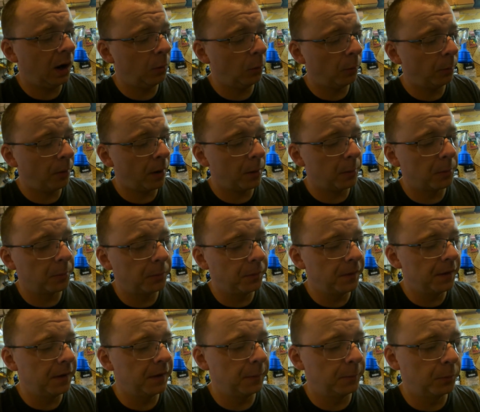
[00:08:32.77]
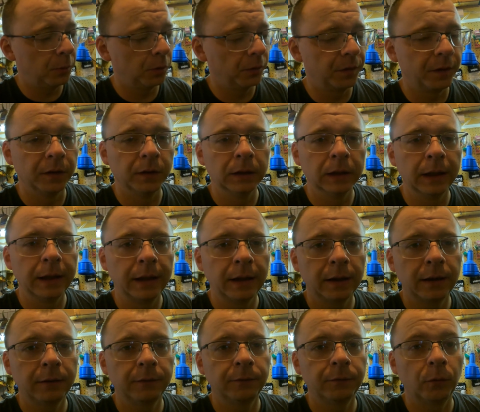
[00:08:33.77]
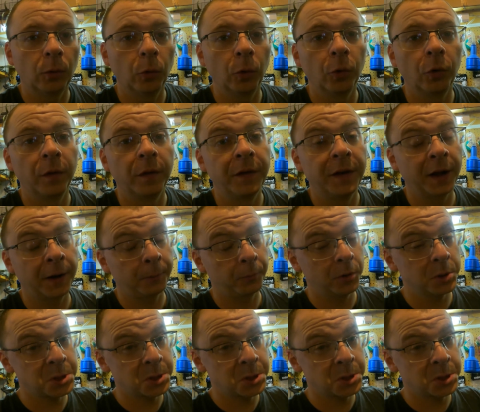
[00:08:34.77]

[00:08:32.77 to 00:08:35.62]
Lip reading: will probably put the link for the deck